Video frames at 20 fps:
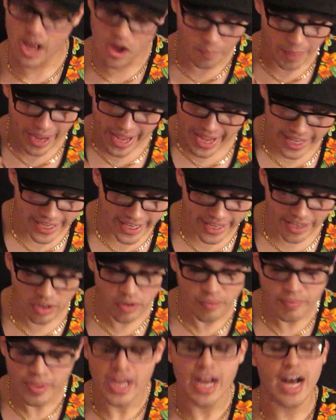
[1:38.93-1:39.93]
On my
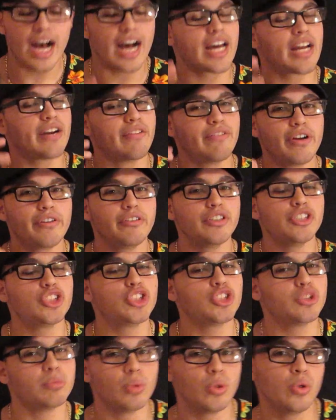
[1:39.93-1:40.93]
inhale, I got a very
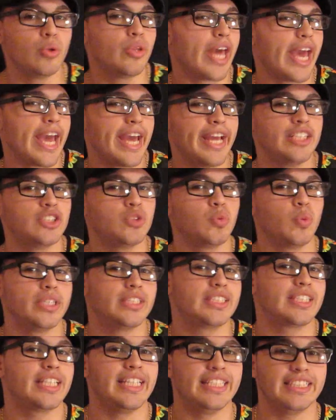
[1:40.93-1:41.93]
smooth aged
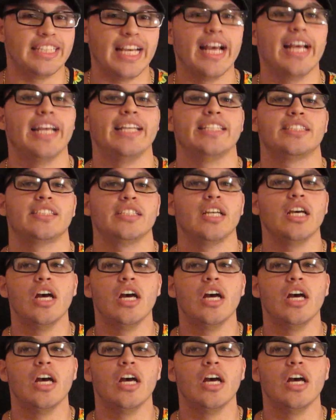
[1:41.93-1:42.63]
whiskey taste.